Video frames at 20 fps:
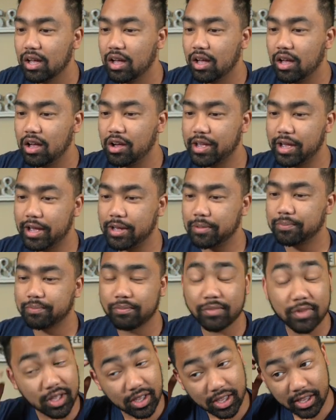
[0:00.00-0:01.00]
Okay,
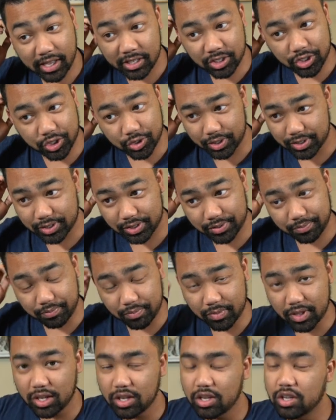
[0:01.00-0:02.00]
interest.
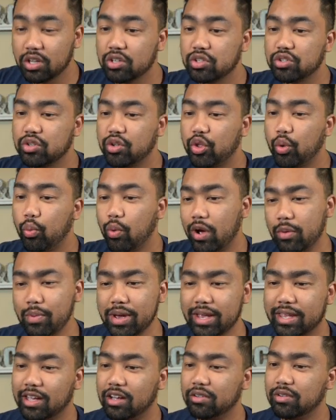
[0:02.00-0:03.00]
So the way we
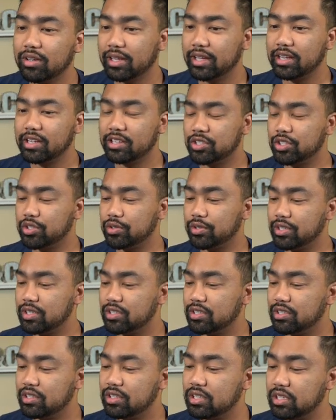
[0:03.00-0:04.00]
calculate
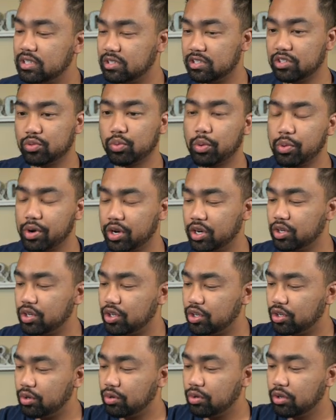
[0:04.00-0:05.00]
interest is this is what we're gonna
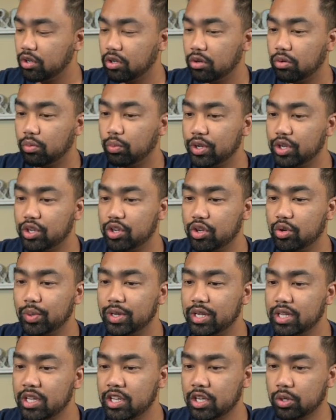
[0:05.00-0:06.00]
do. We do an
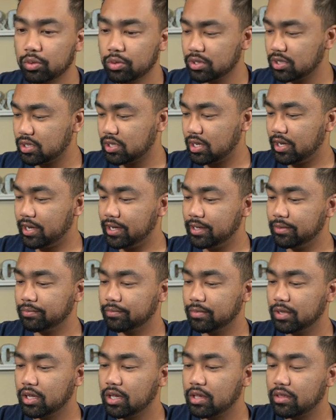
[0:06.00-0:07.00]
equal sign,
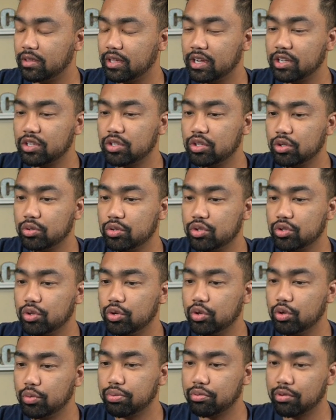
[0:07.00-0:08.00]
then I do
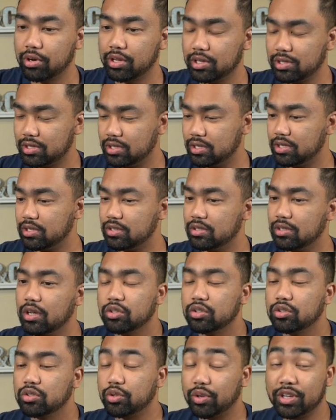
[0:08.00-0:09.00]
2 parentheses.
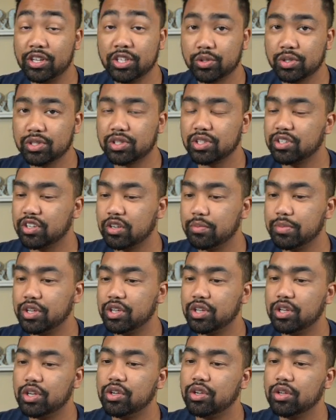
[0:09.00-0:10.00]
So interest is going to
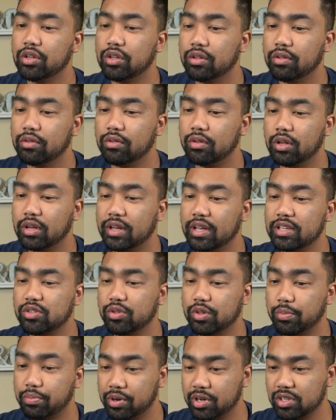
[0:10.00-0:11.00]
be, okay, so
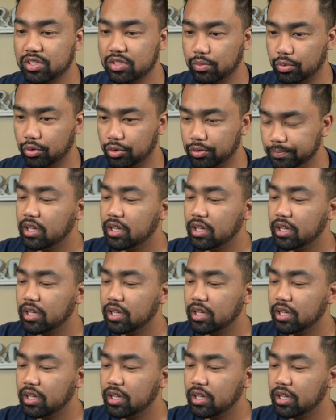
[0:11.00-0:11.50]
the principal,